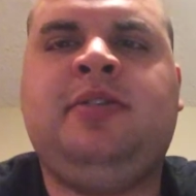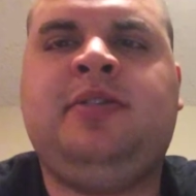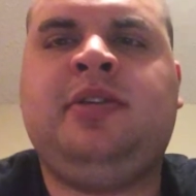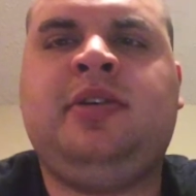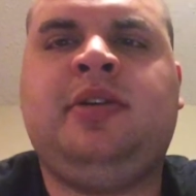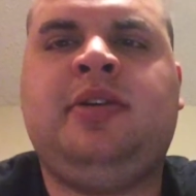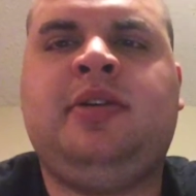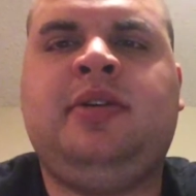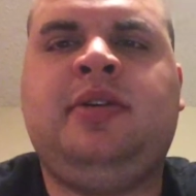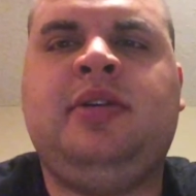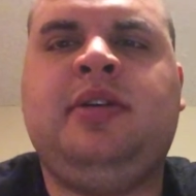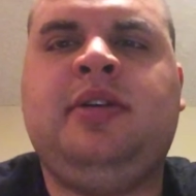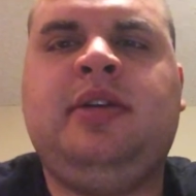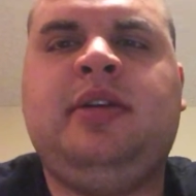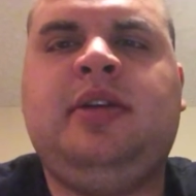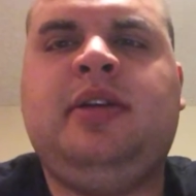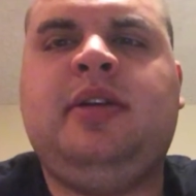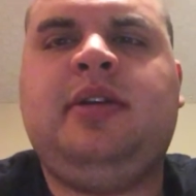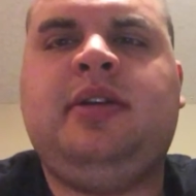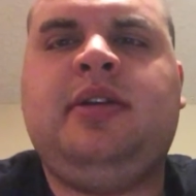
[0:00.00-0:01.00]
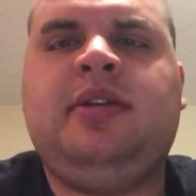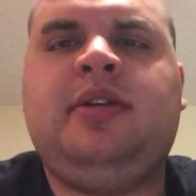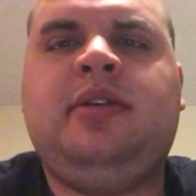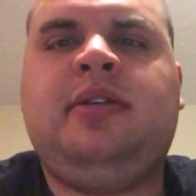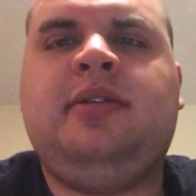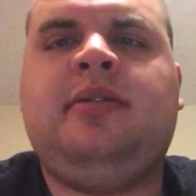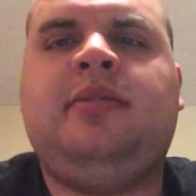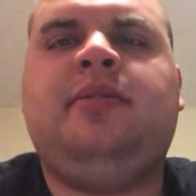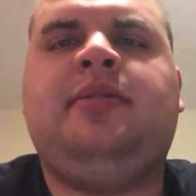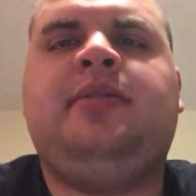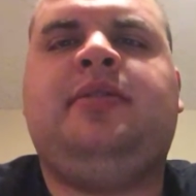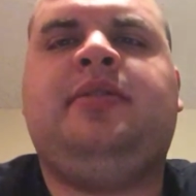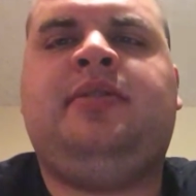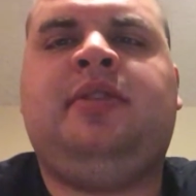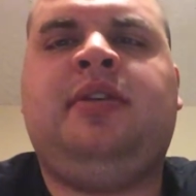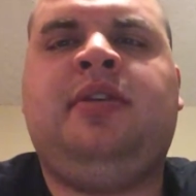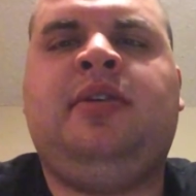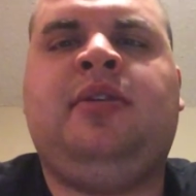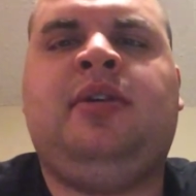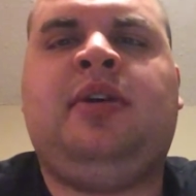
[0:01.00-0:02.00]
So,
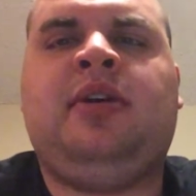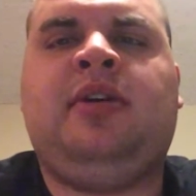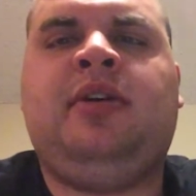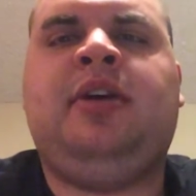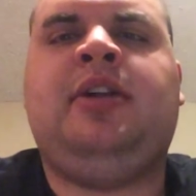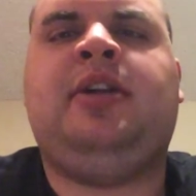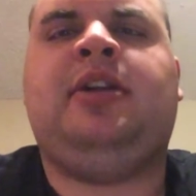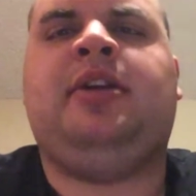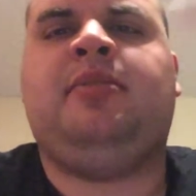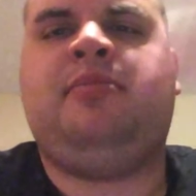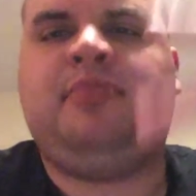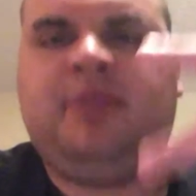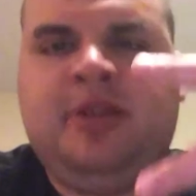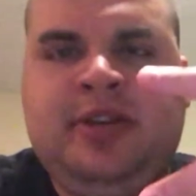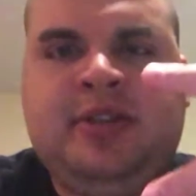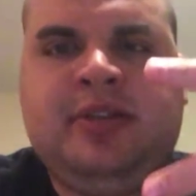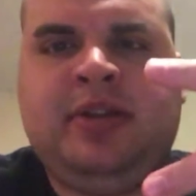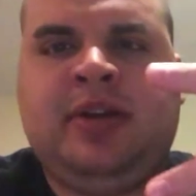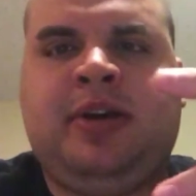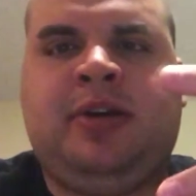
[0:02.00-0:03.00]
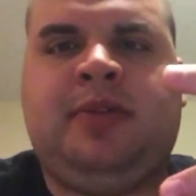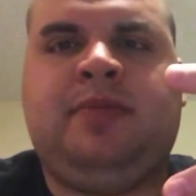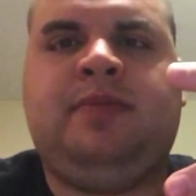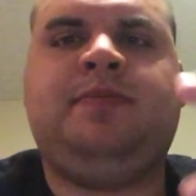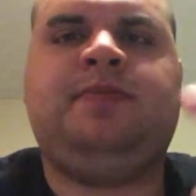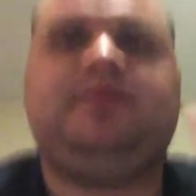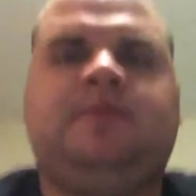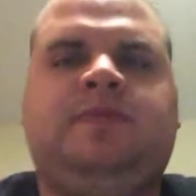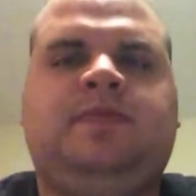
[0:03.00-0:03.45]
see you all later. Peace out.